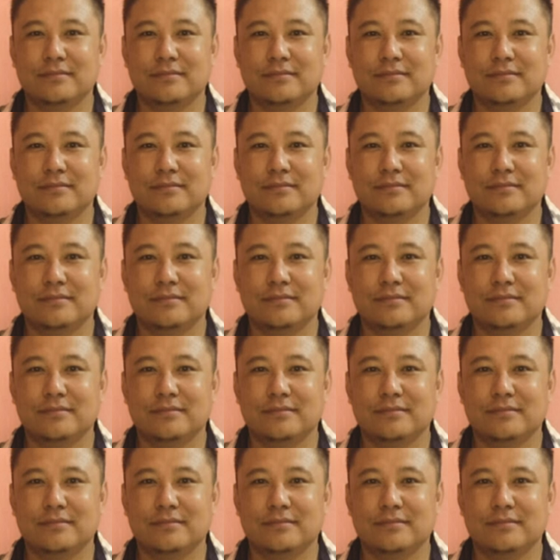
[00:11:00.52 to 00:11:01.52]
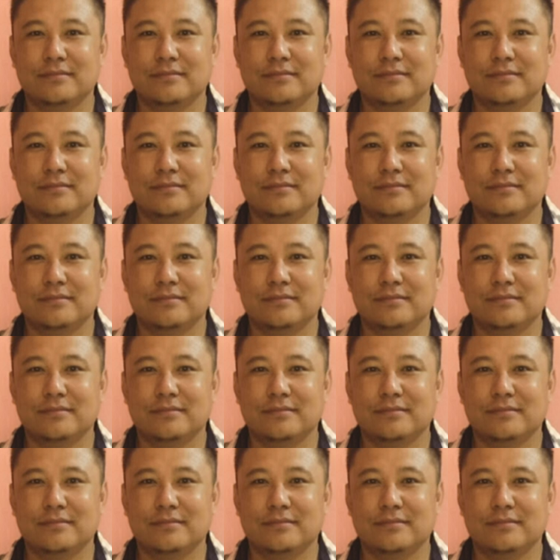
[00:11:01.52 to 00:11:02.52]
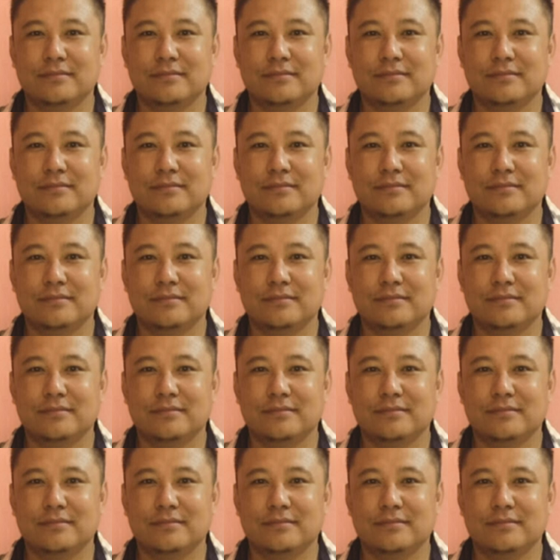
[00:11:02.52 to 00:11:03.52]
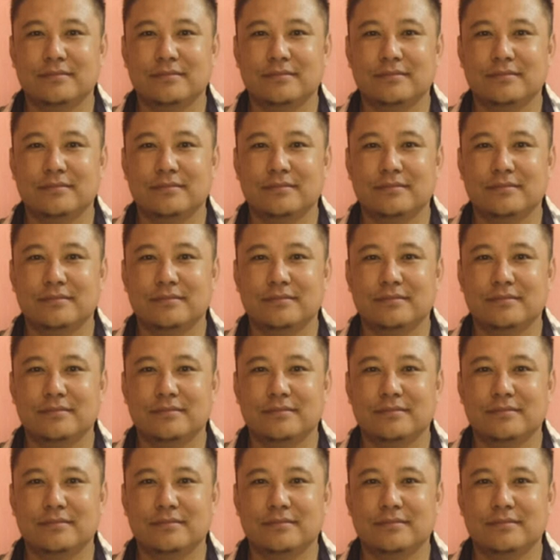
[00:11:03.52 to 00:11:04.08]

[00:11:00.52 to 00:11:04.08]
(no lip movement)